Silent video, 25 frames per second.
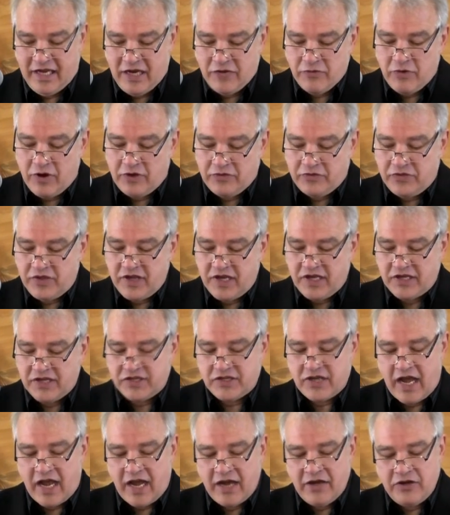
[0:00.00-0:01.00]
He wrote
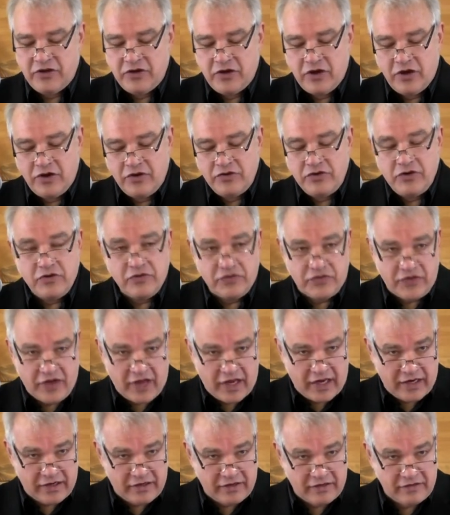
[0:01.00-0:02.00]
this I know you
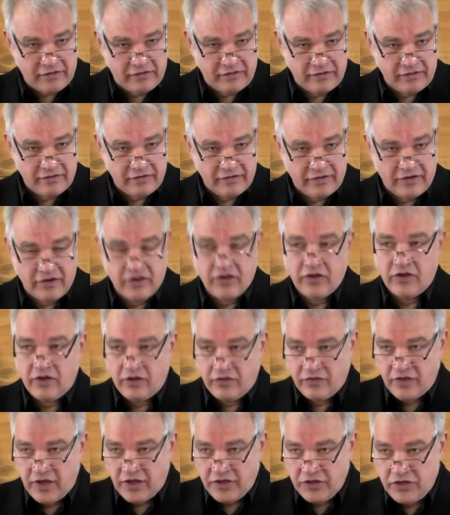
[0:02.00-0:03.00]
think
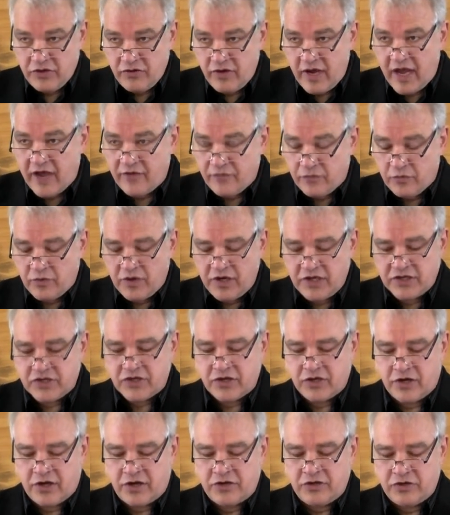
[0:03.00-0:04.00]
that you have
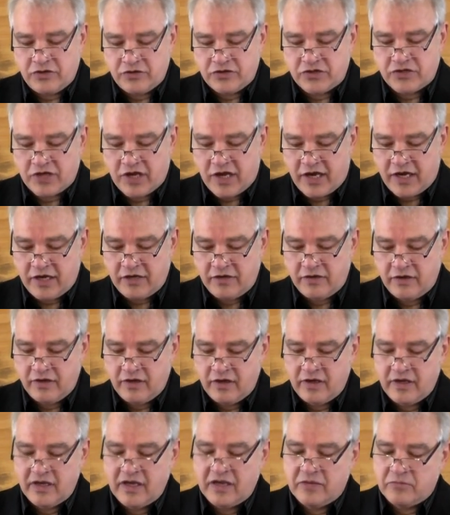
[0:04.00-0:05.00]
reason on your side,
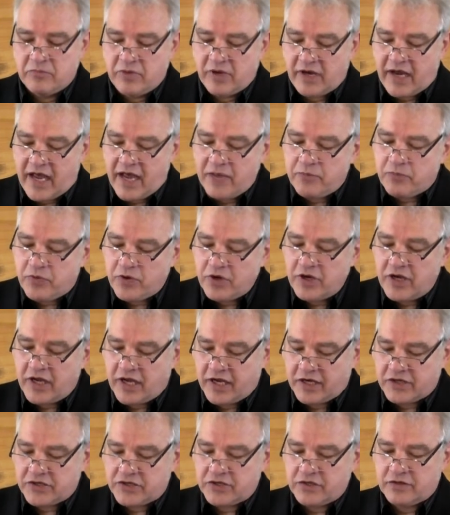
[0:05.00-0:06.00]
but I
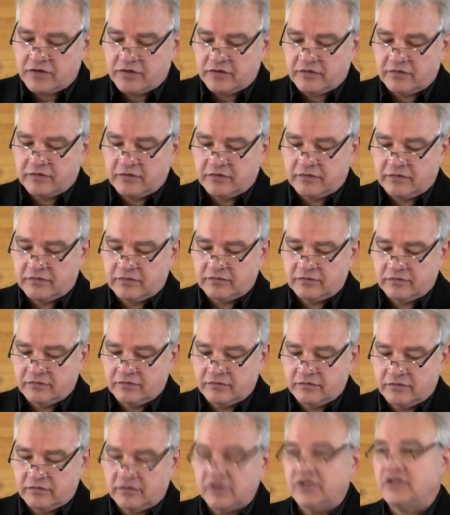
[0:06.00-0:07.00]
predict,
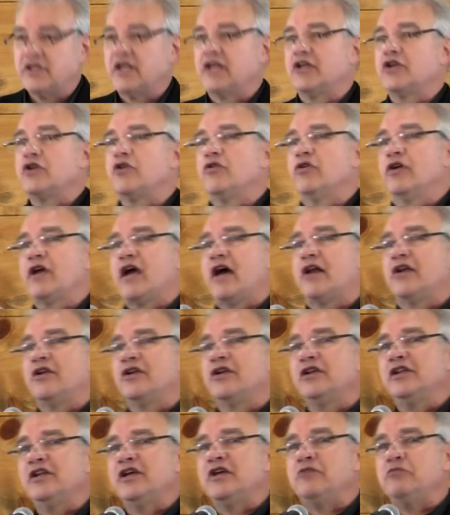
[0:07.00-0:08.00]
he's like going out
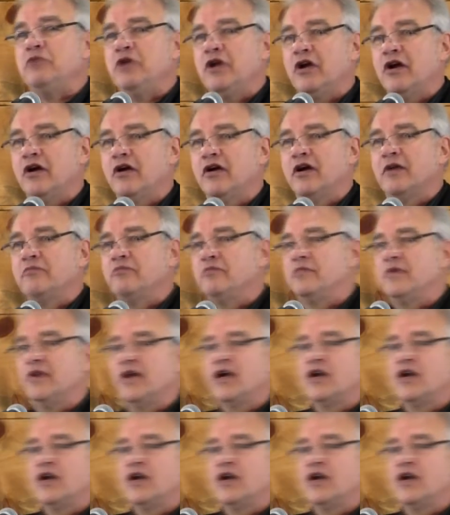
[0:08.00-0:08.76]
on a limb here. I'm